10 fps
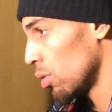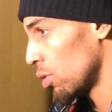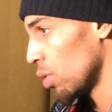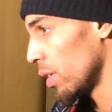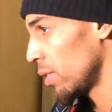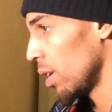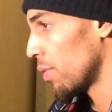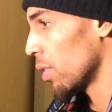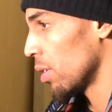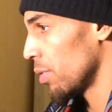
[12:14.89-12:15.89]
just try to stay in
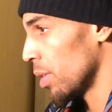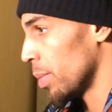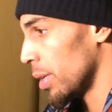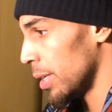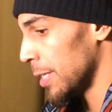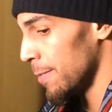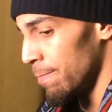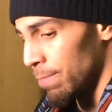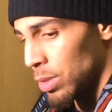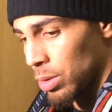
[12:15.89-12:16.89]
front of
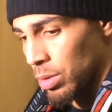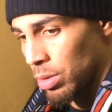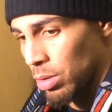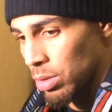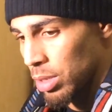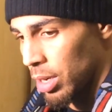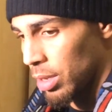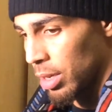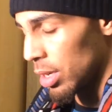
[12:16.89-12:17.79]
him. So, you know, tonight,